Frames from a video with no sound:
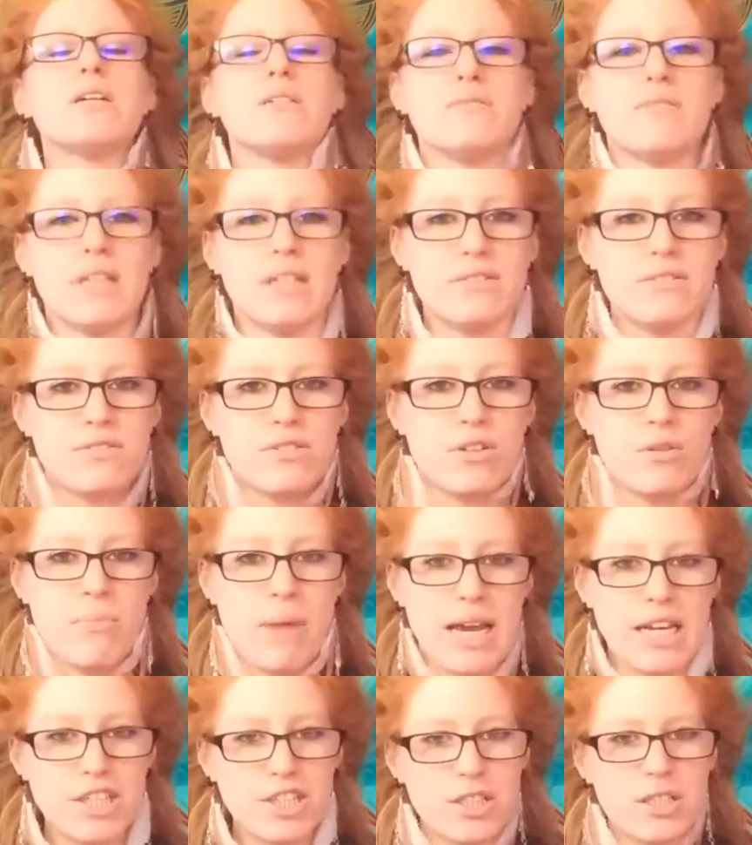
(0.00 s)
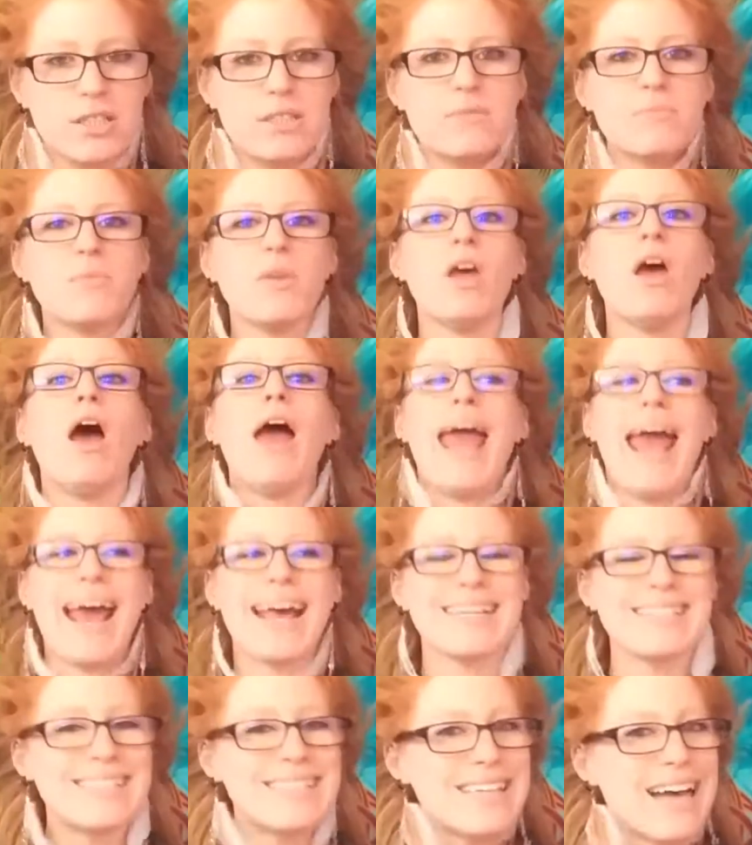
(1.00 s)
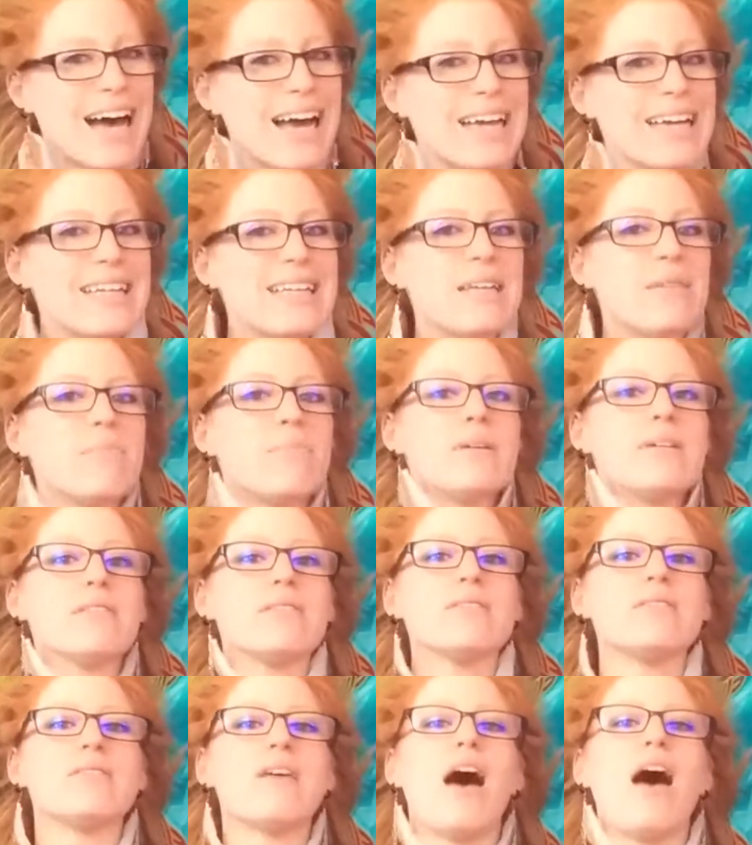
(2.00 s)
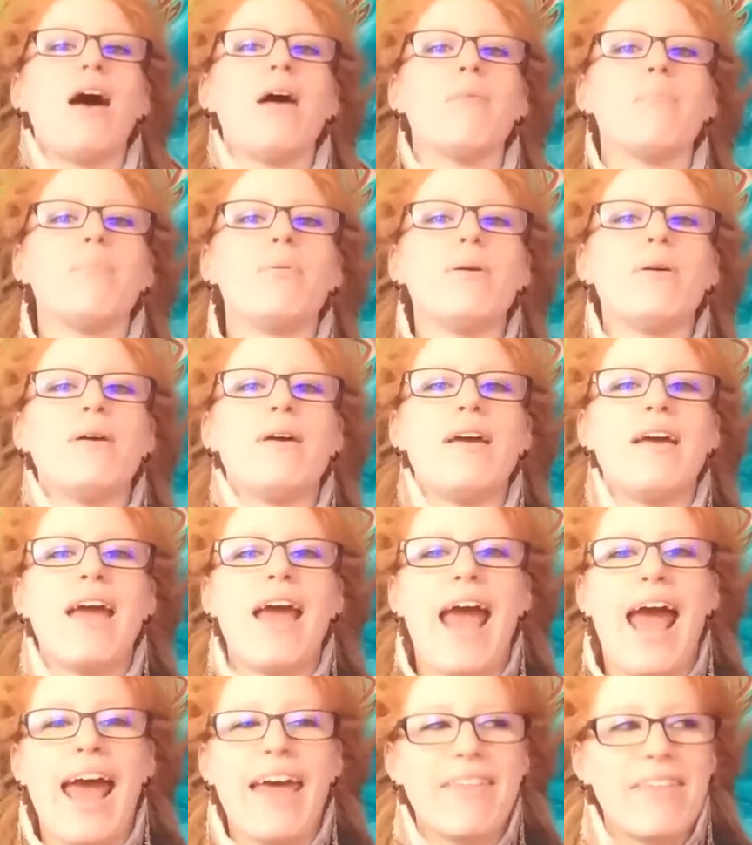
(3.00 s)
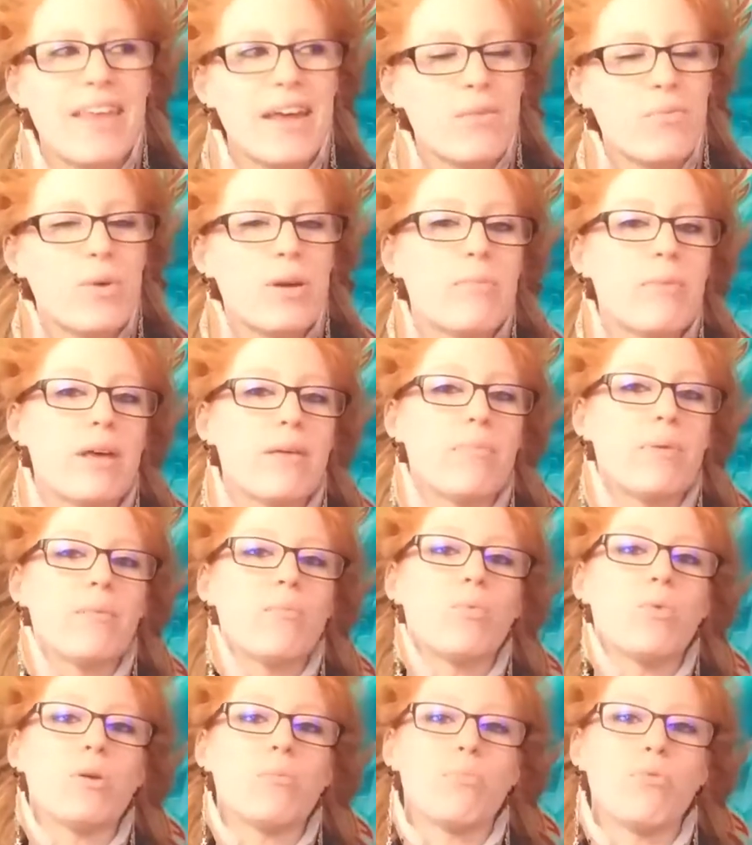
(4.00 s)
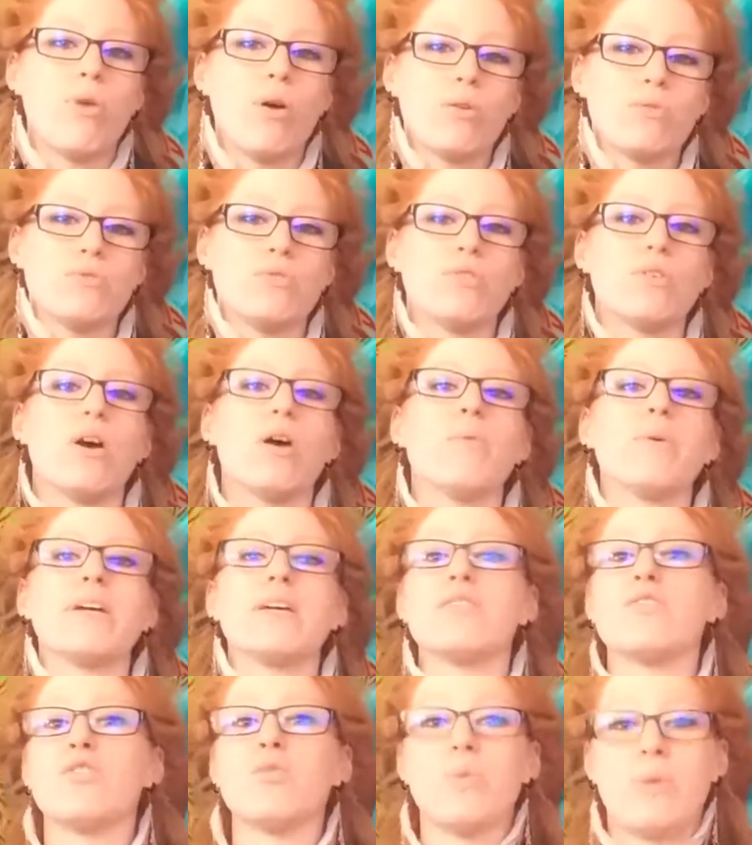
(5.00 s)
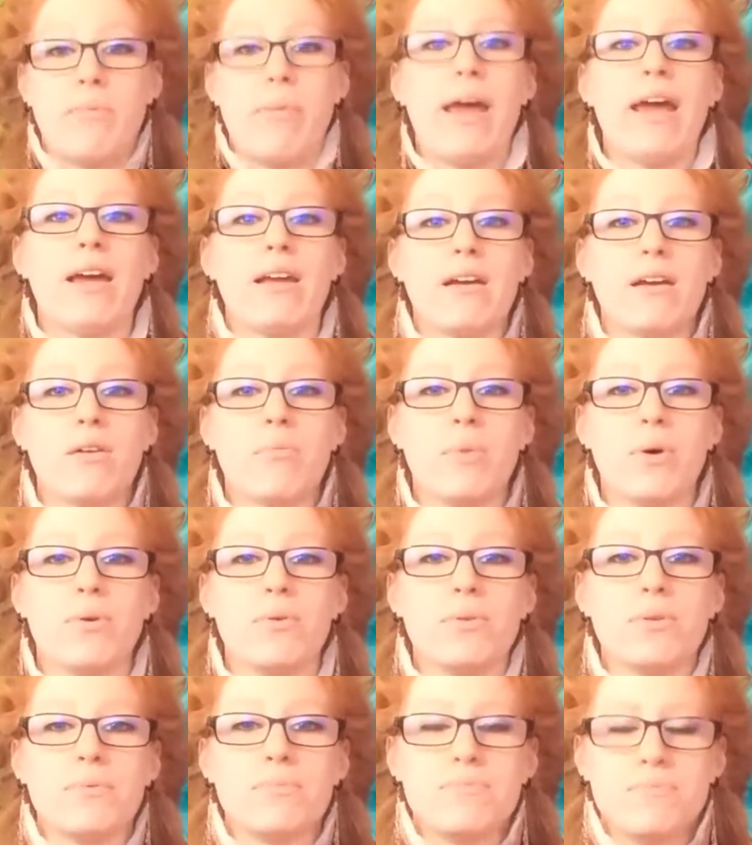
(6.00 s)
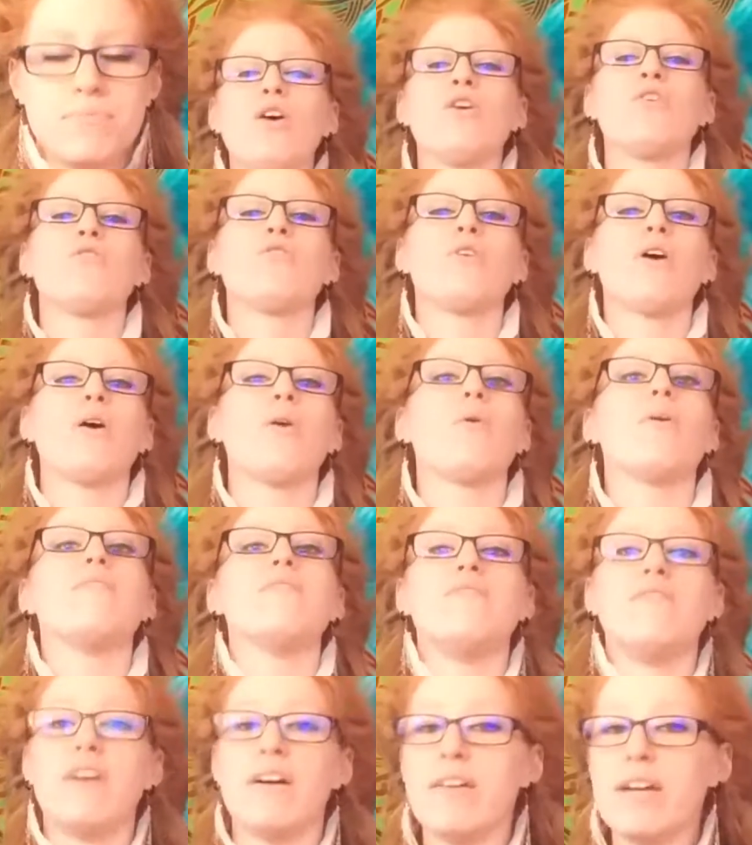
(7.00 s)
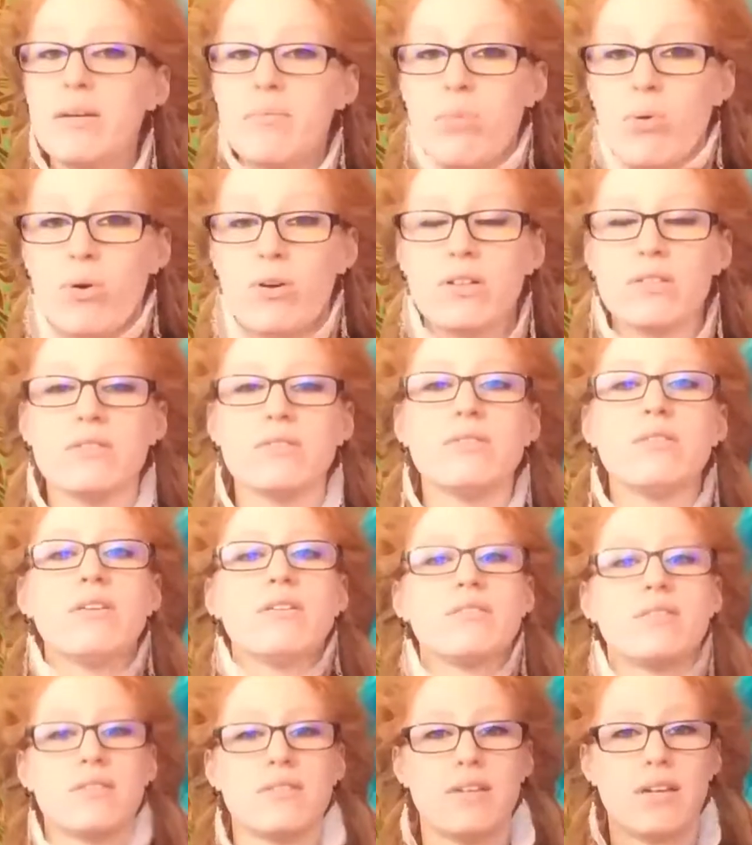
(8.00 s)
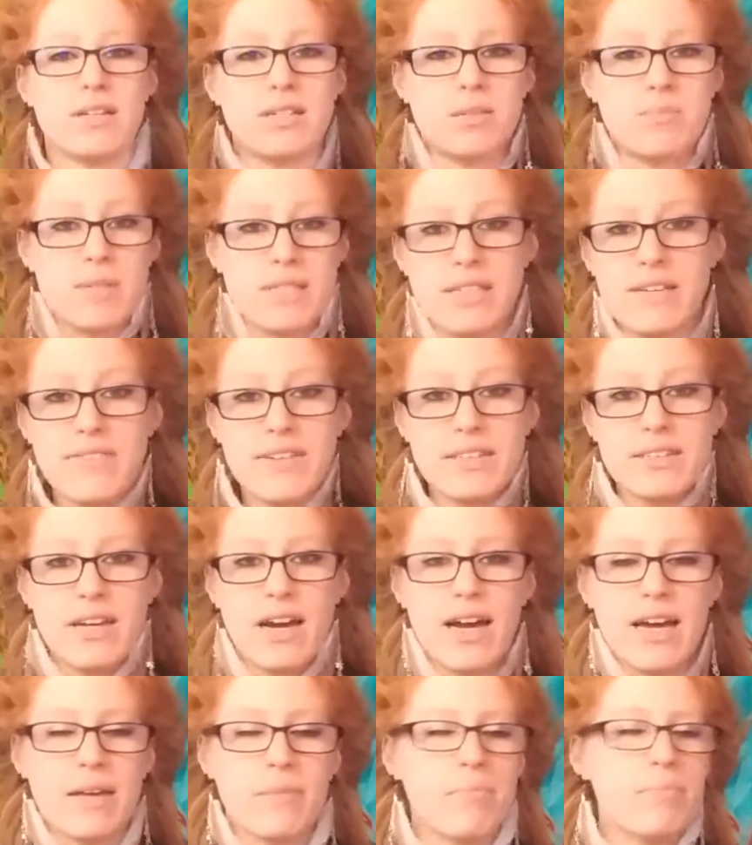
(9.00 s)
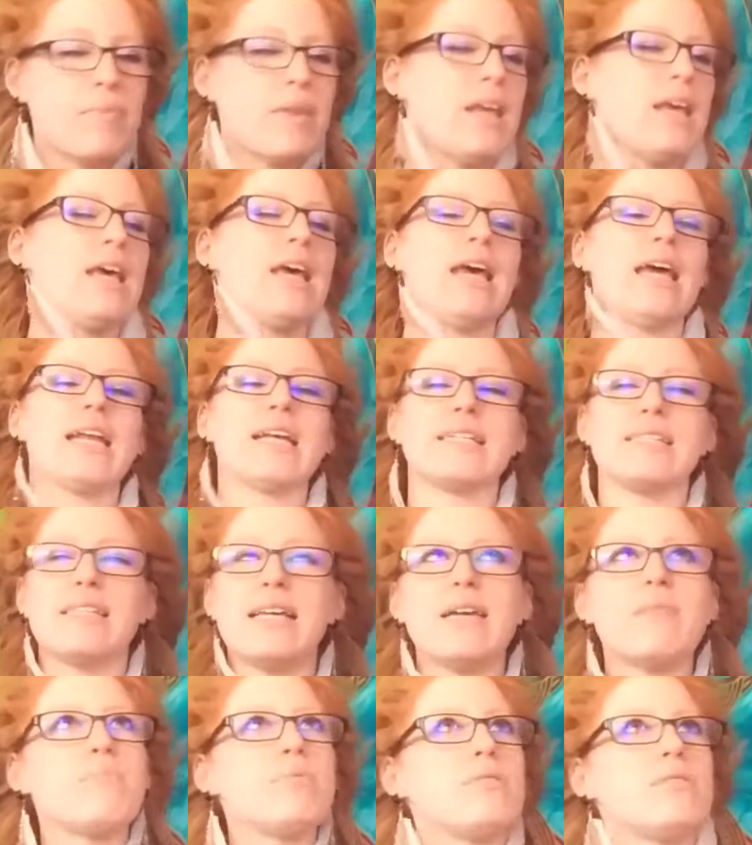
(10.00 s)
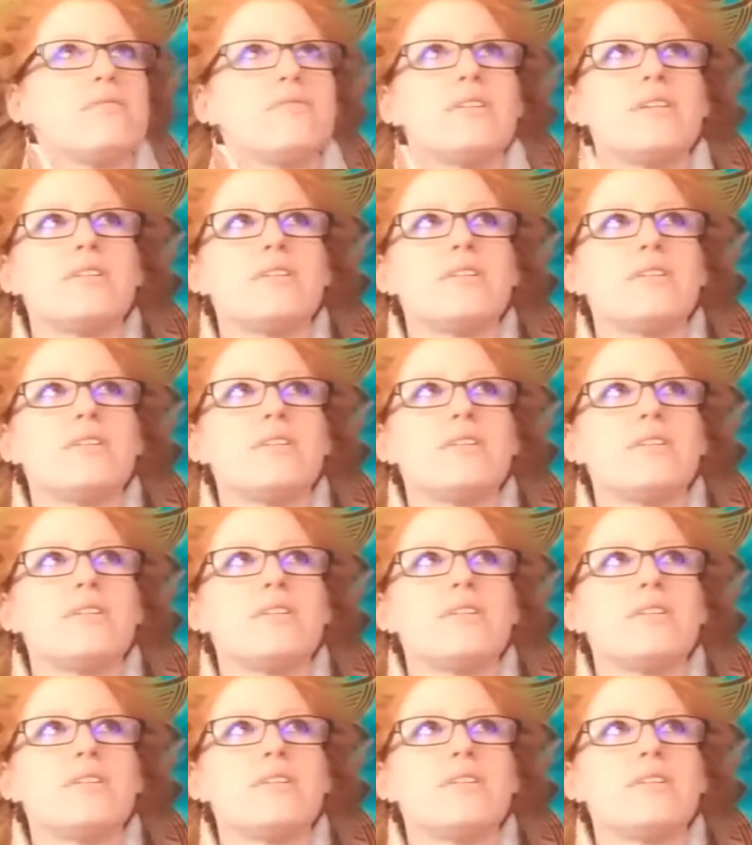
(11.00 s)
of information, anxiety builds up. And then we may be more prone to going into a panic mode. So, very important to set a specific time an example of